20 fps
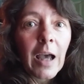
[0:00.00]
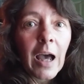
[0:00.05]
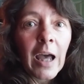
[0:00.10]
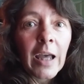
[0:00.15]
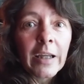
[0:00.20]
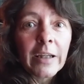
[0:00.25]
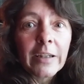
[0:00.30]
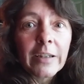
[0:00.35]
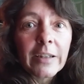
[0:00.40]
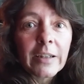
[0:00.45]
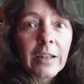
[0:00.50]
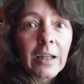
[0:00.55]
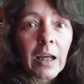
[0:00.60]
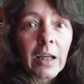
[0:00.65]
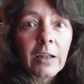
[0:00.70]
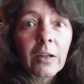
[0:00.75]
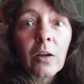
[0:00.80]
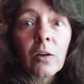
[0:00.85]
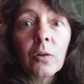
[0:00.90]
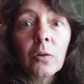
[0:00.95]
I,
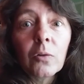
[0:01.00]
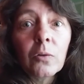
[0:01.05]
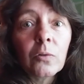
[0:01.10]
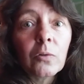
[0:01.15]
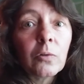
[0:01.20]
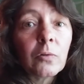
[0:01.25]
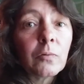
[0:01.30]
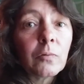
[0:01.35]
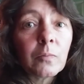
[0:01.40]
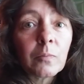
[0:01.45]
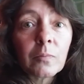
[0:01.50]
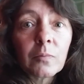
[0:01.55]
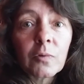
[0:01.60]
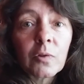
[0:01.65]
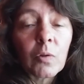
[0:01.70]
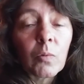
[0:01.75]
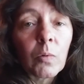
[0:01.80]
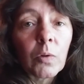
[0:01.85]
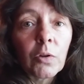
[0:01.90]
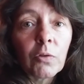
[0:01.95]
I know
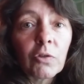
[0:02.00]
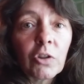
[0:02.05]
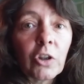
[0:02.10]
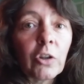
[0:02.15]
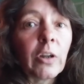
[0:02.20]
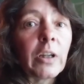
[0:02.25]
the world's